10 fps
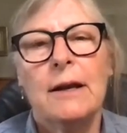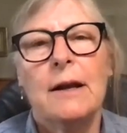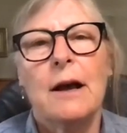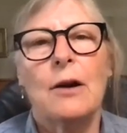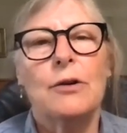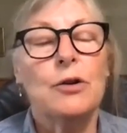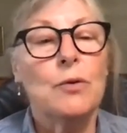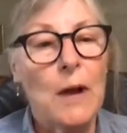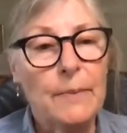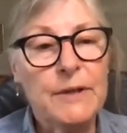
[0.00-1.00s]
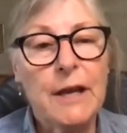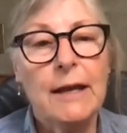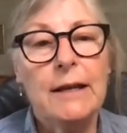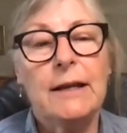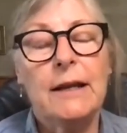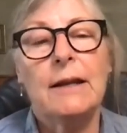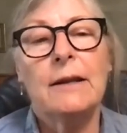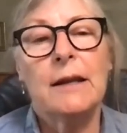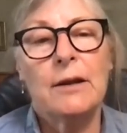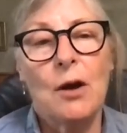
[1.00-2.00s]
our new website,
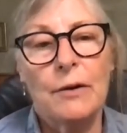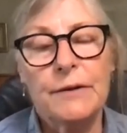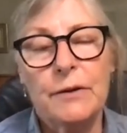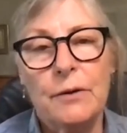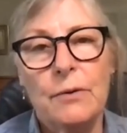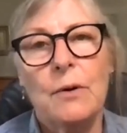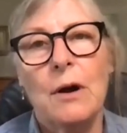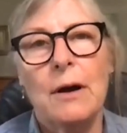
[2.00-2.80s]
and then also